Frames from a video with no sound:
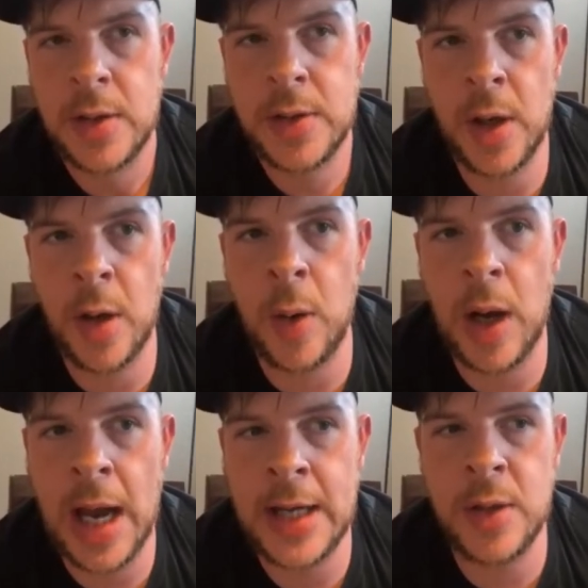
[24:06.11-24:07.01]
So
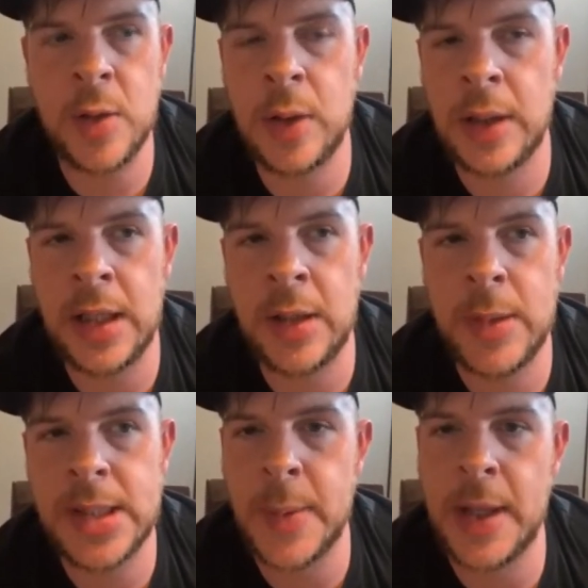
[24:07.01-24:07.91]
I knew that he would
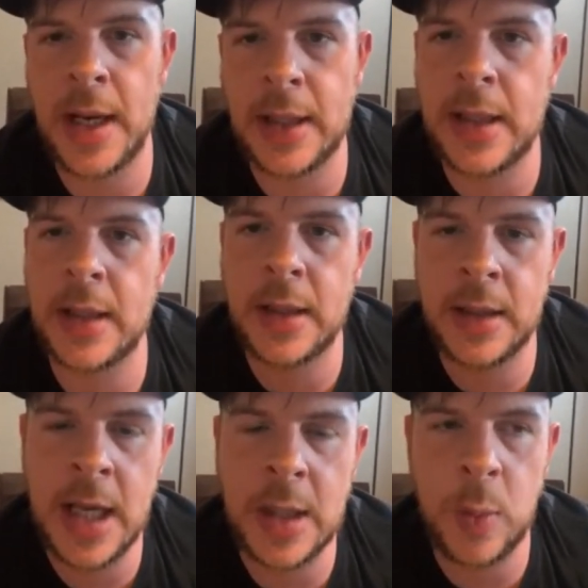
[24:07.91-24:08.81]
be somebody that I could
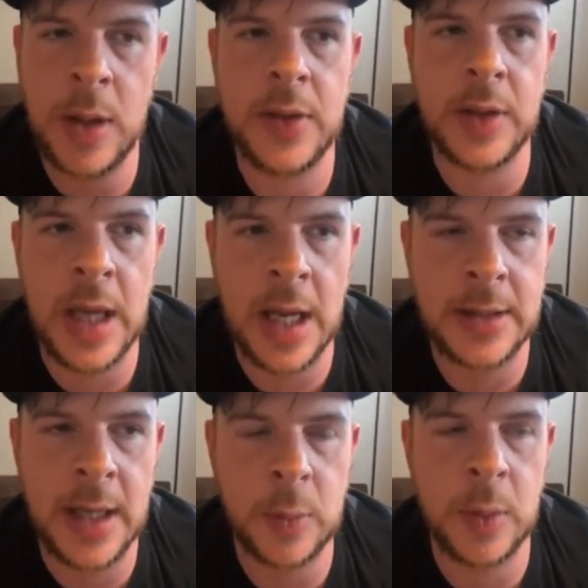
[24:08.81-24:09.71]
connect with and
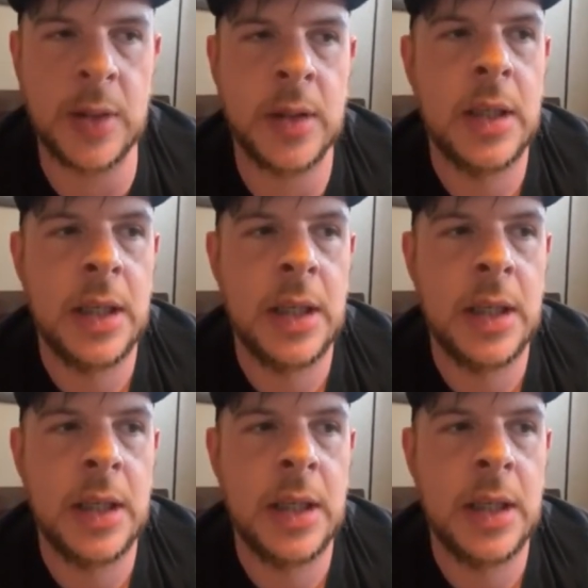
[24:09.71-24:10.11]
contact with.